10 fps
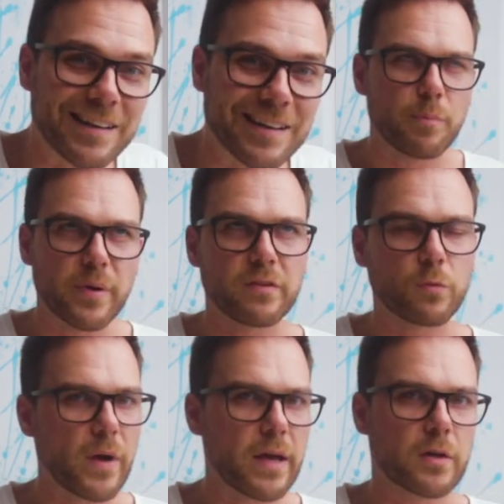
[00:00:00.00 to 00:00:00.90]
The best
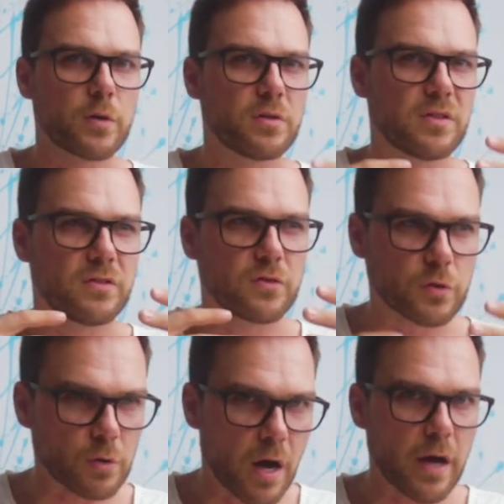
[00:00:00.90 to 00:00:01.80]
way I could
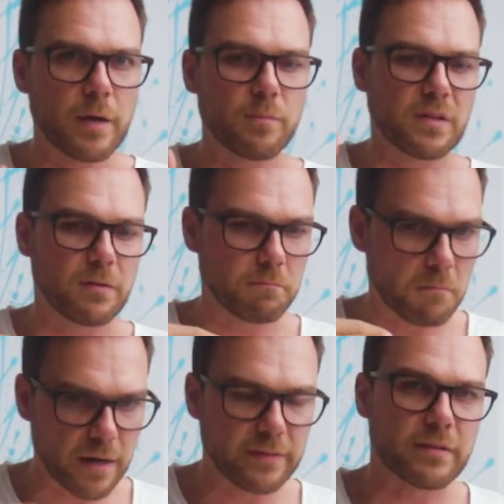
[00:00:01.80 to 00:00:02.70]
describe
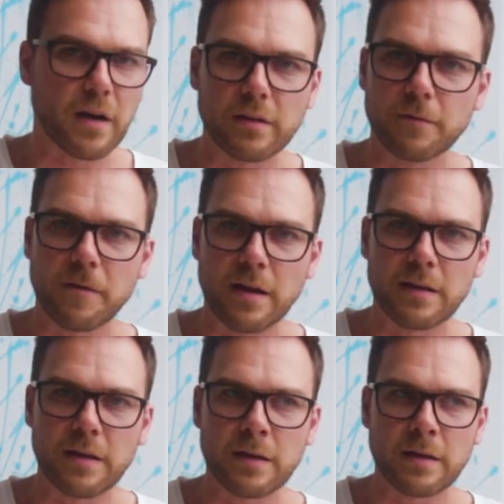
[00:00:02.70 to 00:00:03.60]
my style of
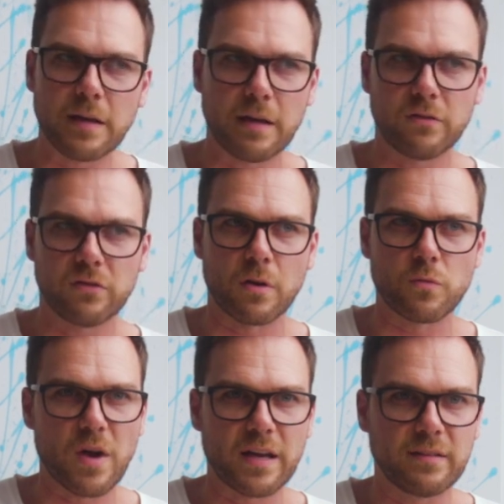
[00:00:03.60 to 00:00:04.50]
editing is a
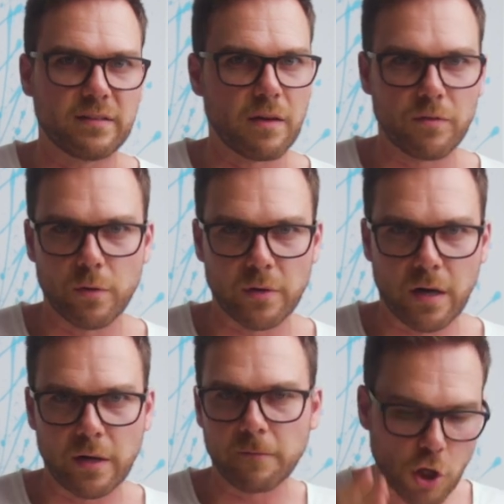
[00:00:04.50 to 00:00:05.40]
Rec
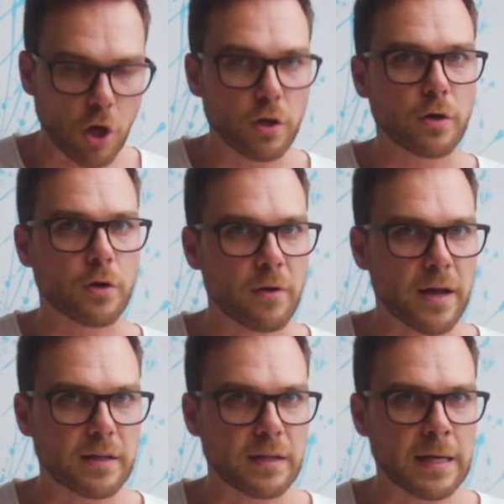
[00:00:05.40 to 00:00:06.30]
709. Color
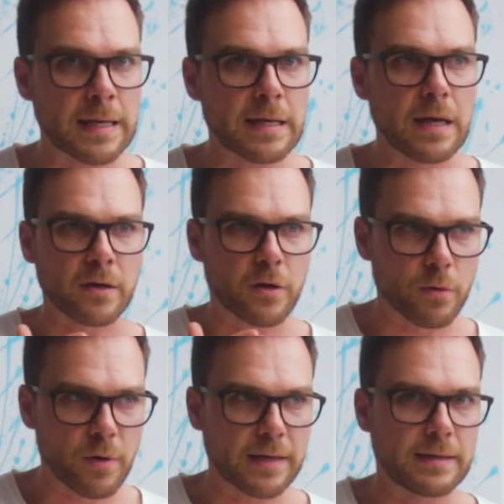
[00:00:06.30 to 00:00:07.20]
correcting and
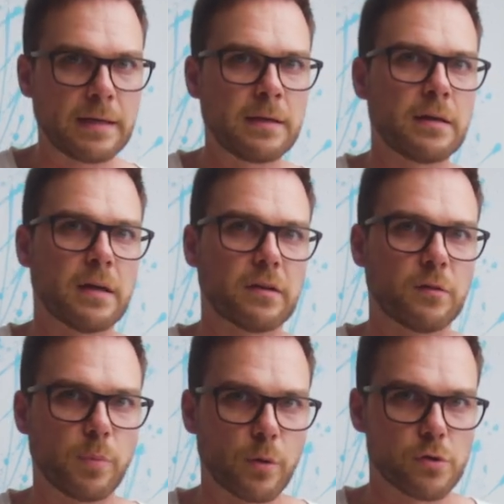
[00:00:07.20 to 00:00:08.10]
correcting
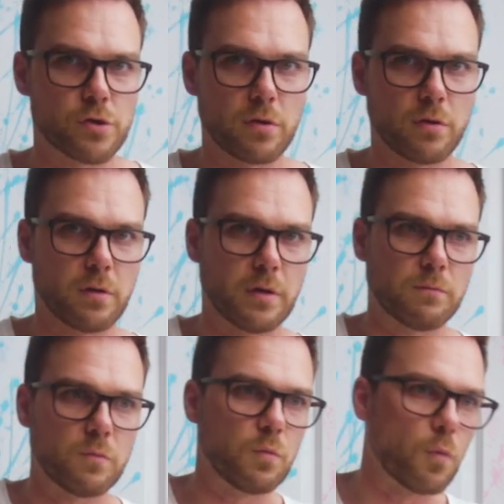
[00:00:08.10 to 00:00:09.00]
exposure,
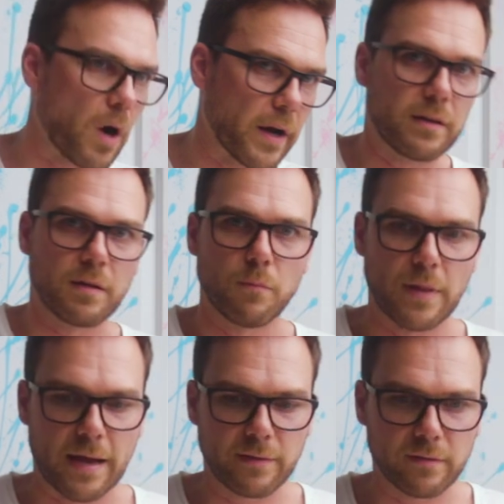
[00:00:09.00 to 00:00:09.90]
white and
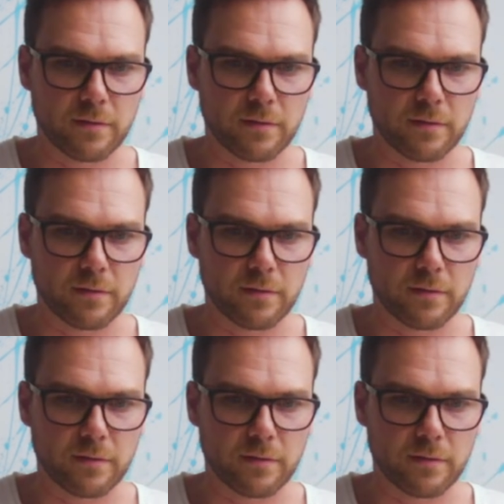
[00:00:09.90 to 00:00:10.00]
blacks.